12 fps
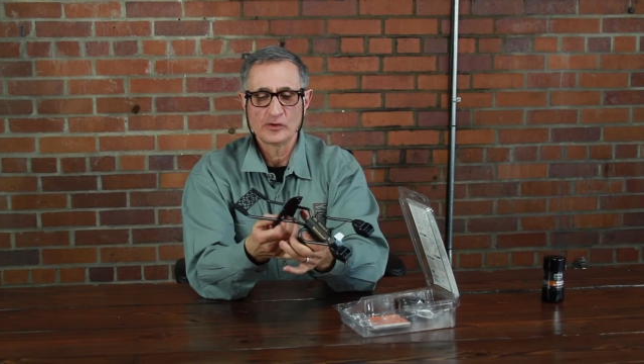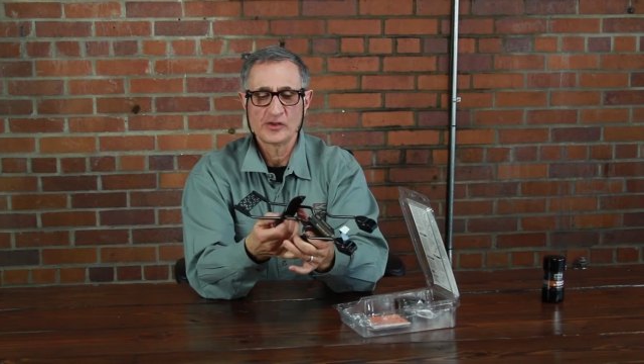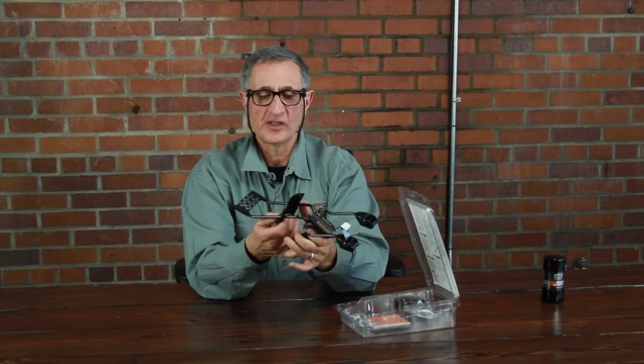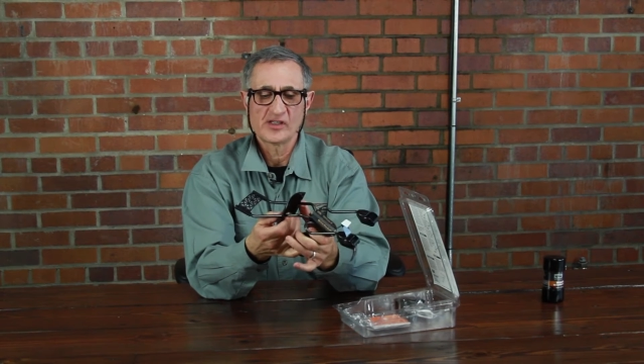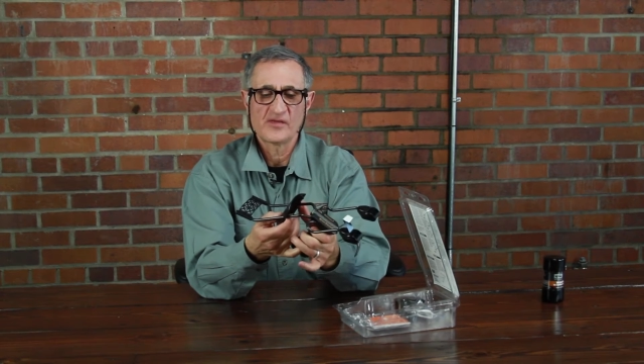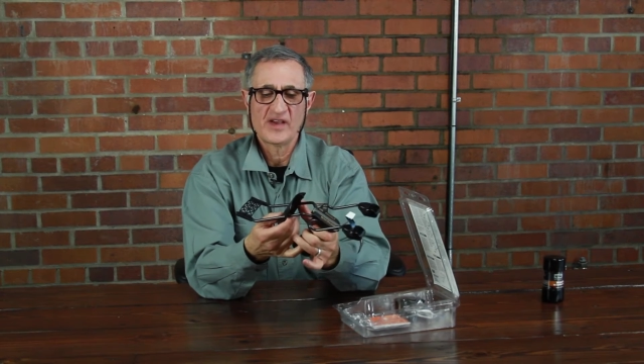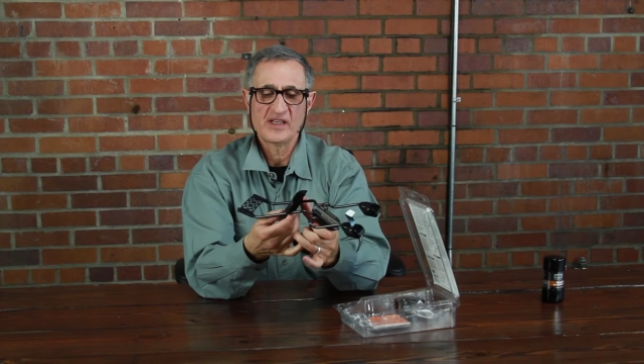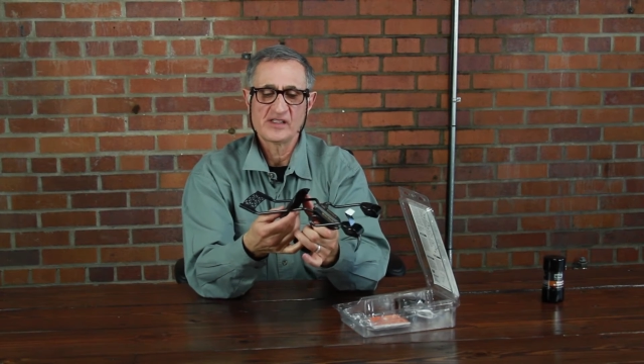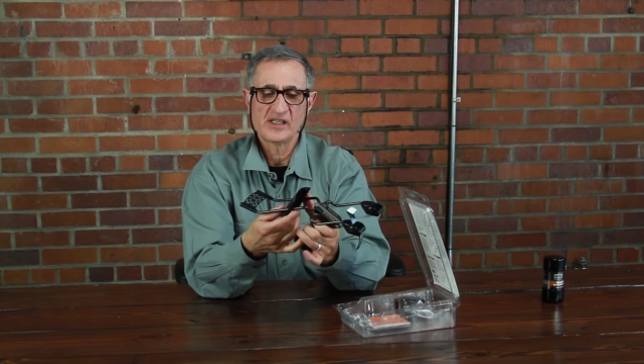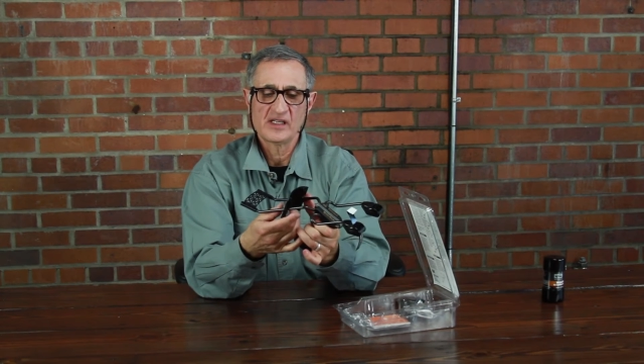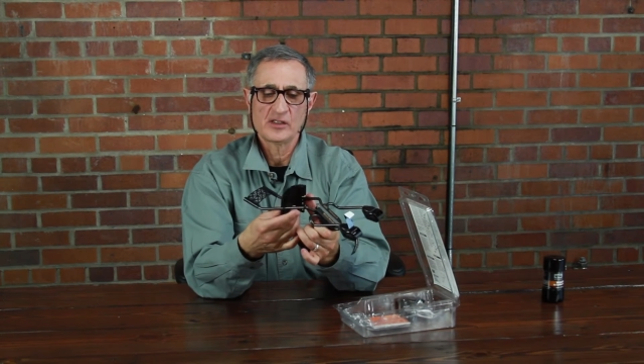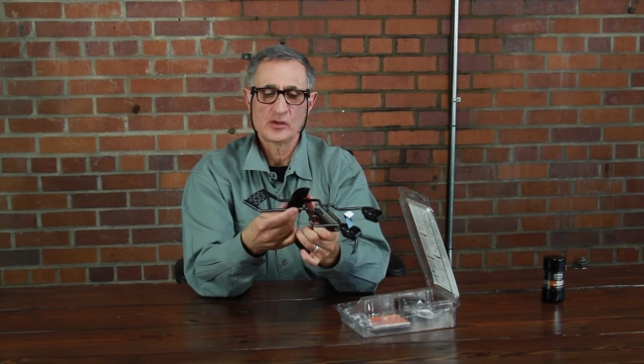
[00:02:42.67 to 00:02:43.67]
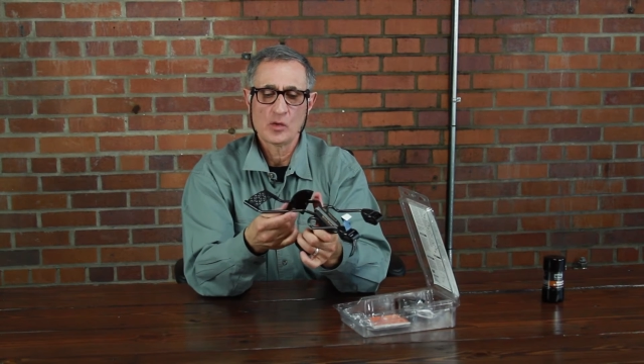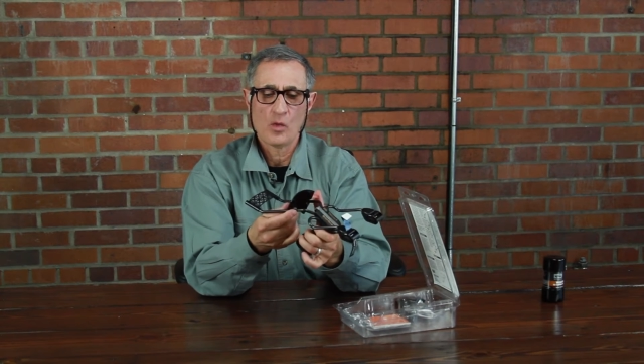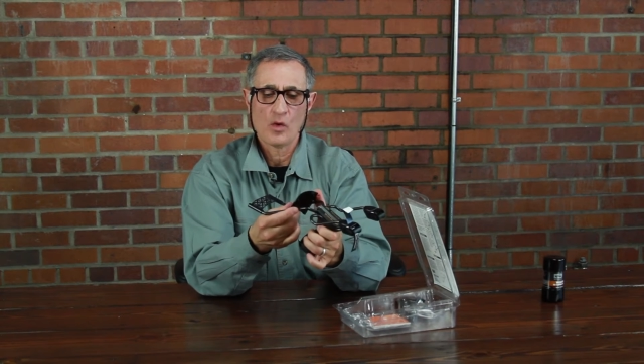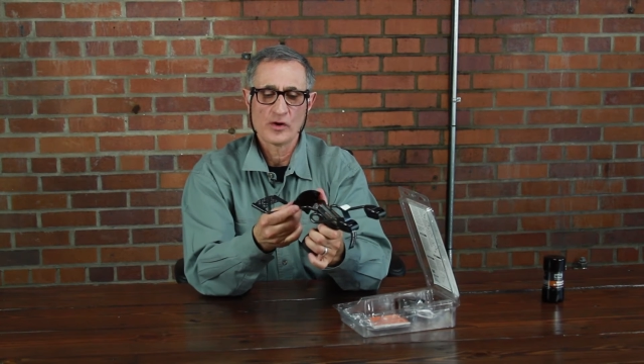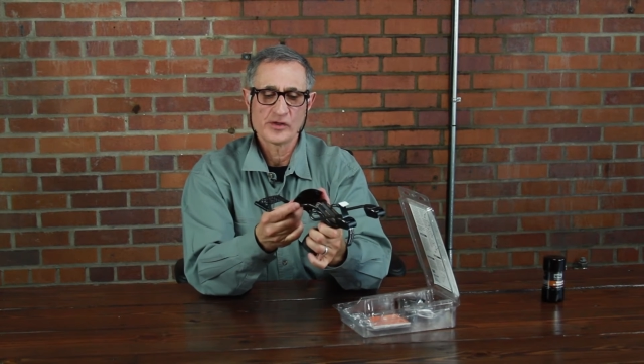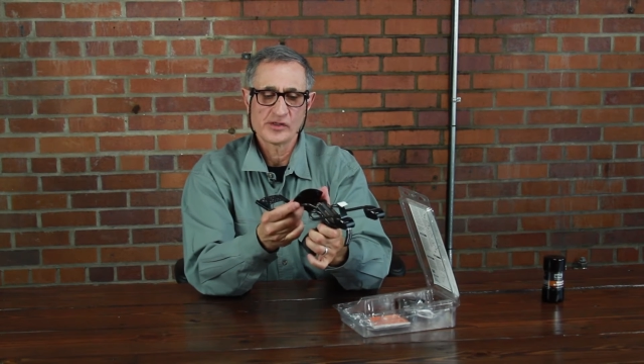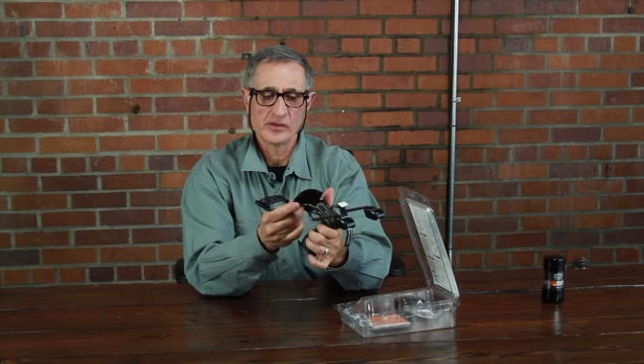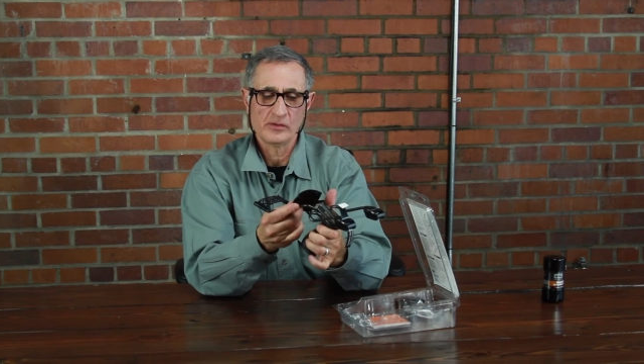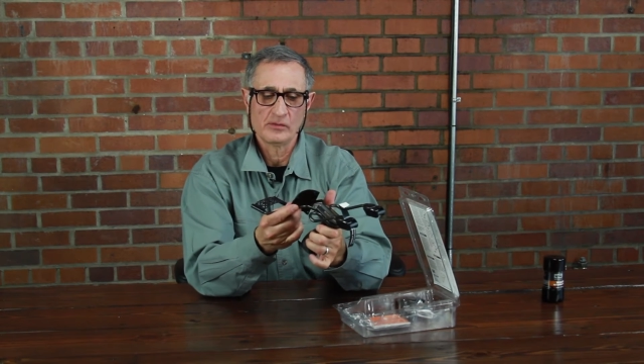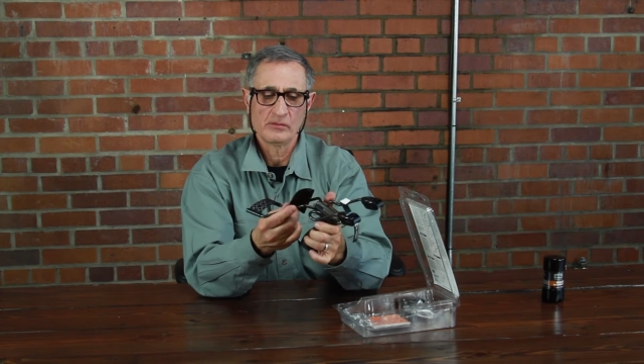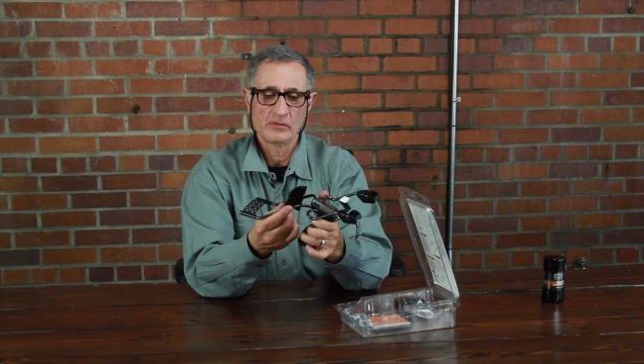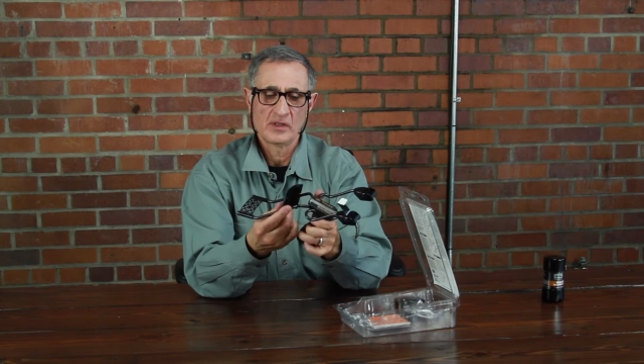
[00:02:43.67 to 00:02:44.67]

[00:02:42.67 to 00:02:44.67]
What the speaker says: is facing towards you.